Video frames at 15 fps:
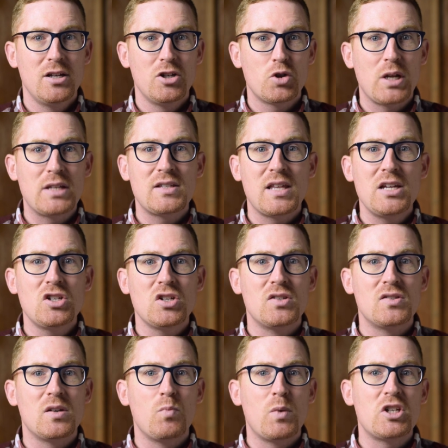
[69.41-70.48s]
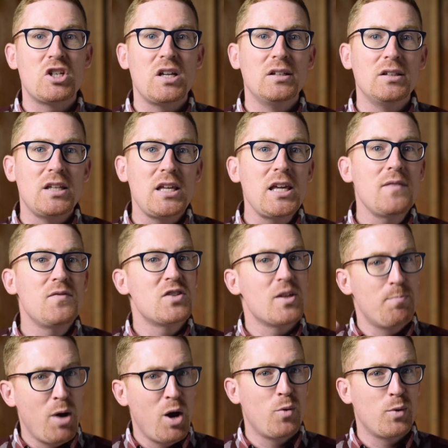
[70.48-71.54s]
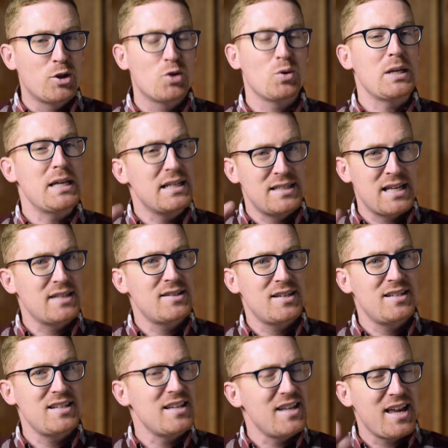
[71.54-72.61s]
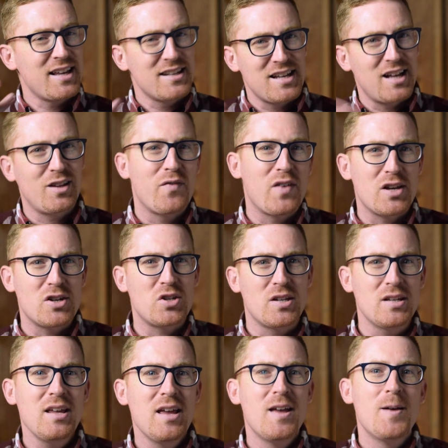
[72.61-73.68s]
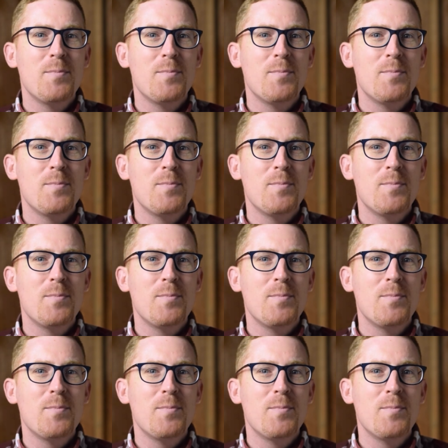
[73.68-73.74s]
Translations in which he leaves the poetry, density, and elevation,